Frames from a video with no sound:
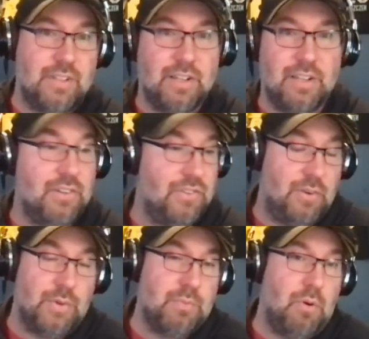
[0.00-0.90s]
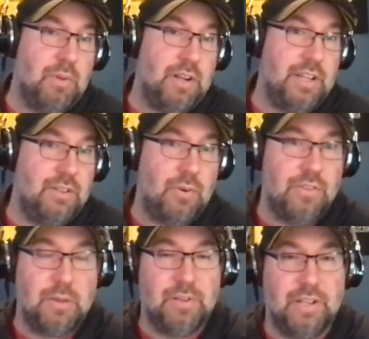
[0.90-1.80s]
because uh, there was more money, or they
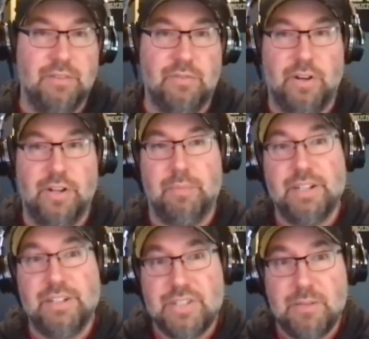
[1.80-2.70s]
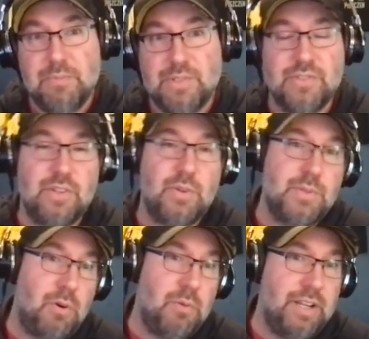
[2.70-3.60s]
played for independent teams because there was more
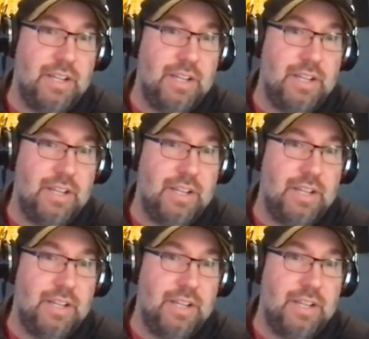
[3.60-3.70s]
money,